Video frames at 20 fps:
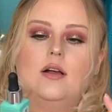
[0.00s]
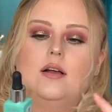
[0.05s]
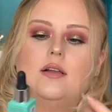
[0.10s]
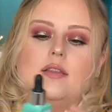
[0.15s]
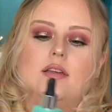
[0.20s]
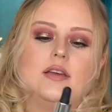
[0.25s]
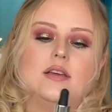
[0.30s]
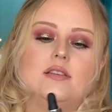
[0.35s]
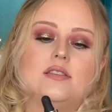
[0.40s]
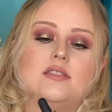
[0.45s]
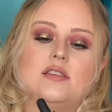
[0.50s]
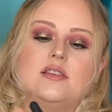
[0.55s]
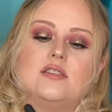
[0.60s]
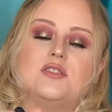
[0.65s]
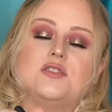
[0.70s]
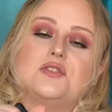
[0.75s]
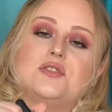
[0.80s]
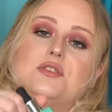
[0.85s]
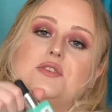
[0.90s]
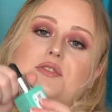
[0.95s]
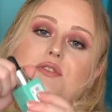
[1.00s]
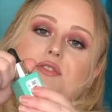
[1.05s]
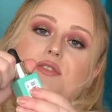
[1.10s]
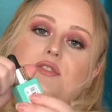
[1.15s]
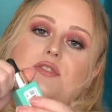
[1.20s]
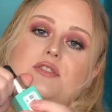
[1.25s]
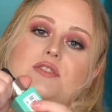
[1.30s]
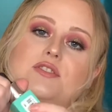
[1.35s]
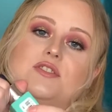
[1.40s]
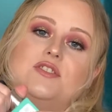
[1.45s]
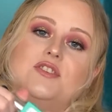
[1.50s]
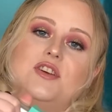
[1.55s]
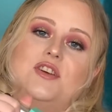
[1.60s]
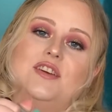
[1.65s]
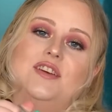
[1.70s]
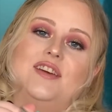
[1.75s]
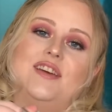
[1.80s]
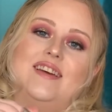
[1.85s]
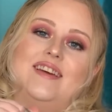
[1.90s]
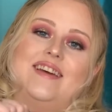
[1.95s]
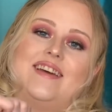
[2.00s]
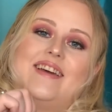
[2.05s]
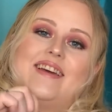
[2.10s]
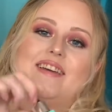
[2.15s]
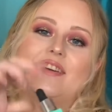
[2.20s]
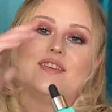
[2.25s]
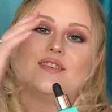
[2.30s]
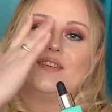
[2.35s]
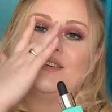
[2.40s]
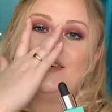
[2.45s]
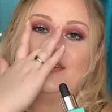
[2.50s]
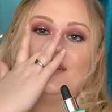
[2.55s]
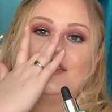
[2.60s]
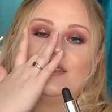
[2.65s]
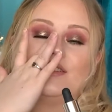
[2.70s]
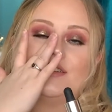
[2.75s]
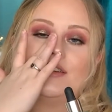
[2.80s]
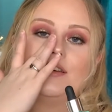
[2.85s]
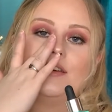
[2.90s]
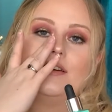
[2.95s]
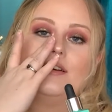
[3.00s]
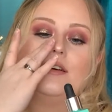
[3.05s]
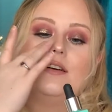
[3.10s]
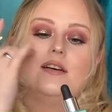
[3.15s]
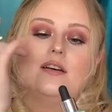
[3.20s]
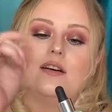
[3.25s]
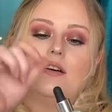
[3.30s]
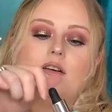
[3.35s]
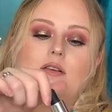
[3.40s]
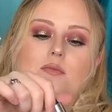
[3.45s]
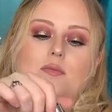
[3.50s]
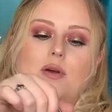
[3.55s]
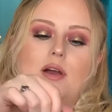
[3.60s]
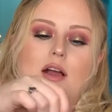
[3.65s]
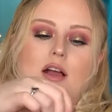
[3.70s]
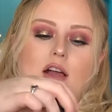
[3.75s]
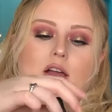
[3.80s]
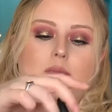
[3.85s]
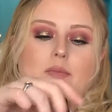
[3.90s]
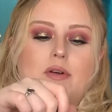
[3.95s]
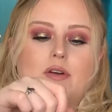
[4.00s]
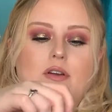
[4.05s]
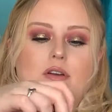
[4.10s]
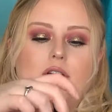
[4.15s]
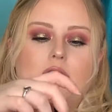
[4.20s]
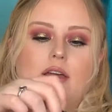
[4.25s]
This is just such a good primer.